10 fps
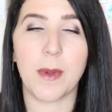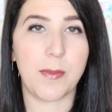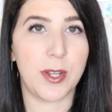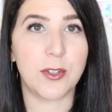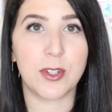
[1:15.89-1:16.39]
My
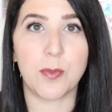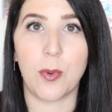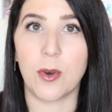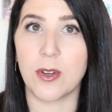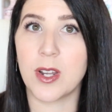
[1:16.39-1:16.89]
Pinterest
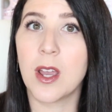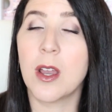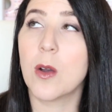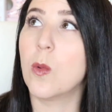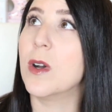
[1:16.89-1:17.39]
board
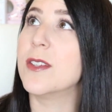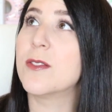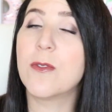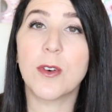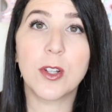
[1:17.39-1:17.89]

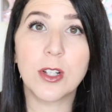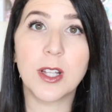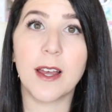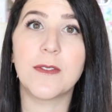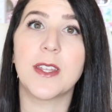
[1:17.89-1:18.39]
was
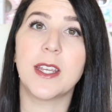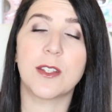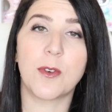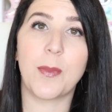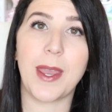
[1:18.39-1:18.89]
full of
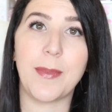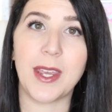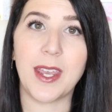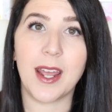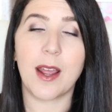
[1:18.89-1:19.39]
things for
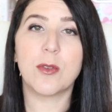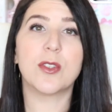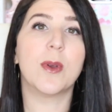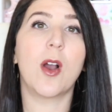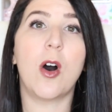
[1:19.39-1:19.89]
baby and I was
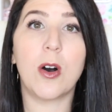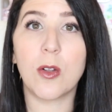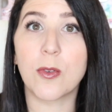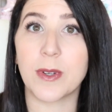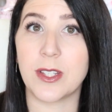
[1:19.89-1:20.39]
doing
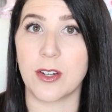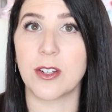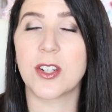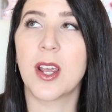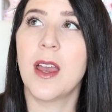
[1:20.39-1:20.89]
all the
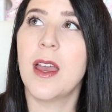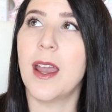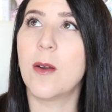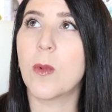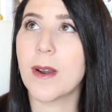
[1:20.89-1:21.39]
research.
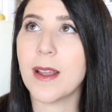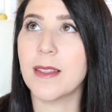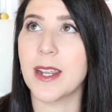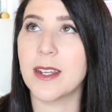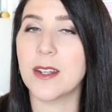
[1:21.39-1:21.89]
And where I
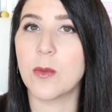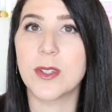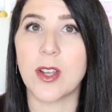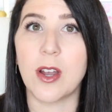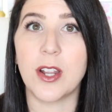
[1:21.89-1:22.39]
landed
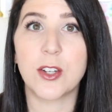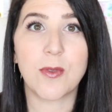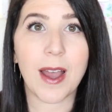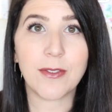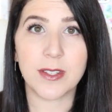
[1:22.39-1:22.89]
was on a
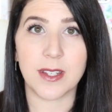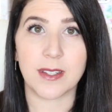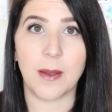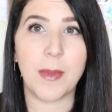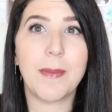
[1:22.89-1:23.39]
travel
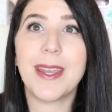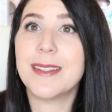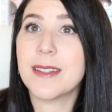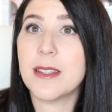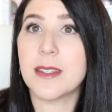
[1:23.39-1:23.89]
system. It
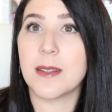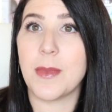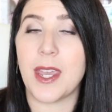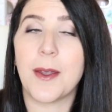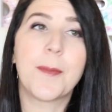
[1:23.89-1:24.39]
made sense to
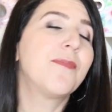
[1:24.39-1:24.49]
me.